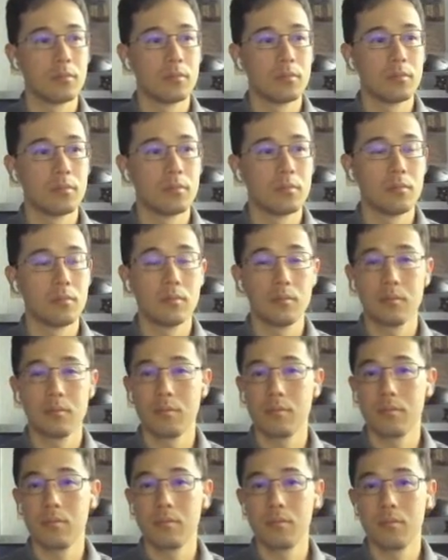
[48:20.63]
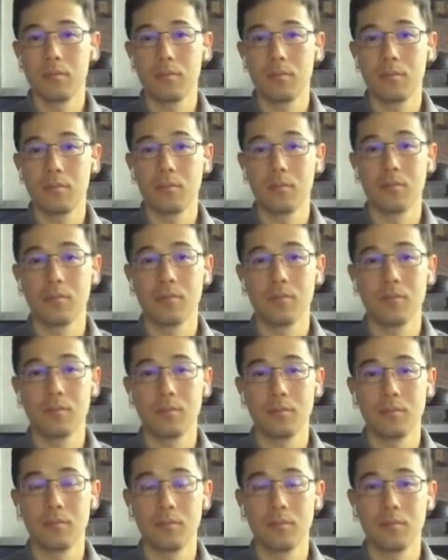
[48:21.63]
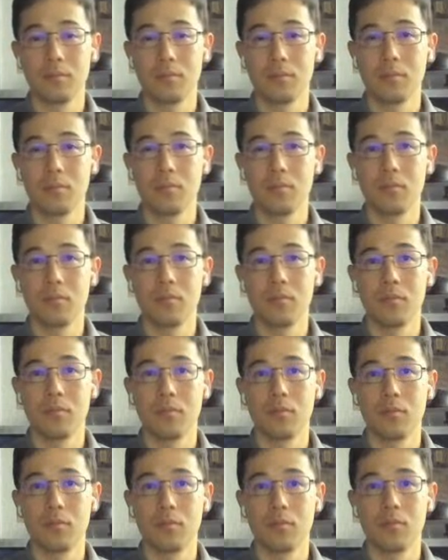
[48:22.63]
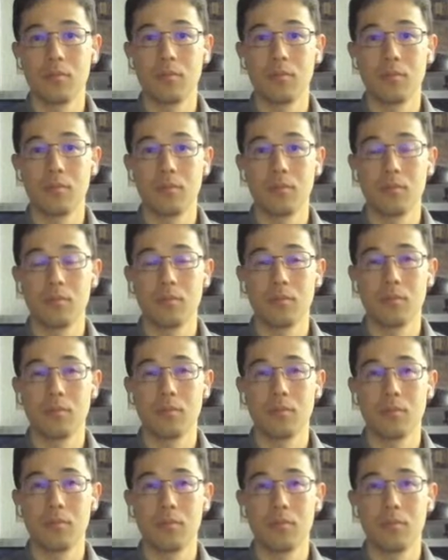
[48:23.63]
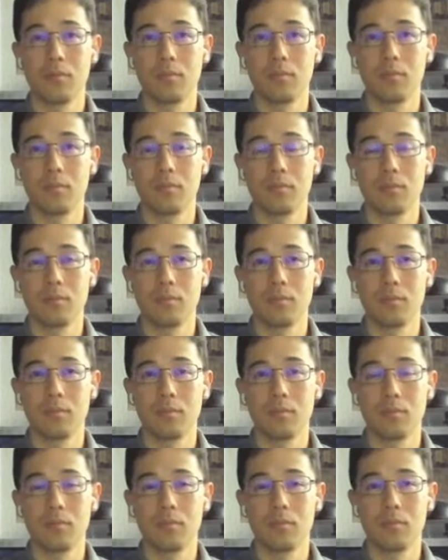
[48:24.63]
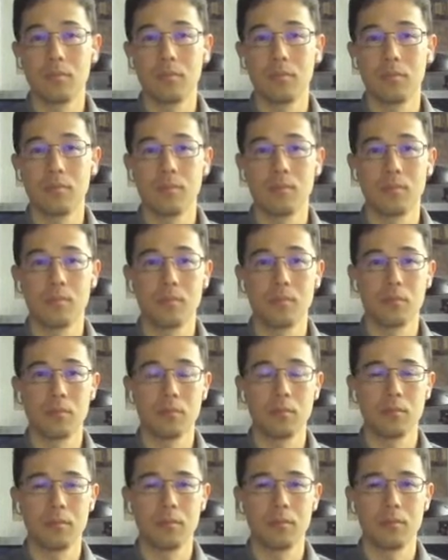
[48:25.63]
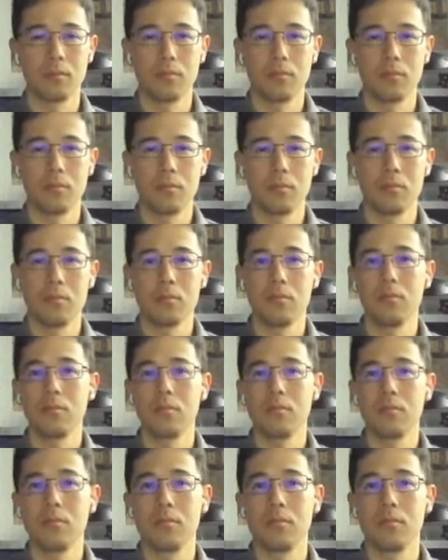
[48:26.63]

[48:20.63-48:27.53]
(not speaking)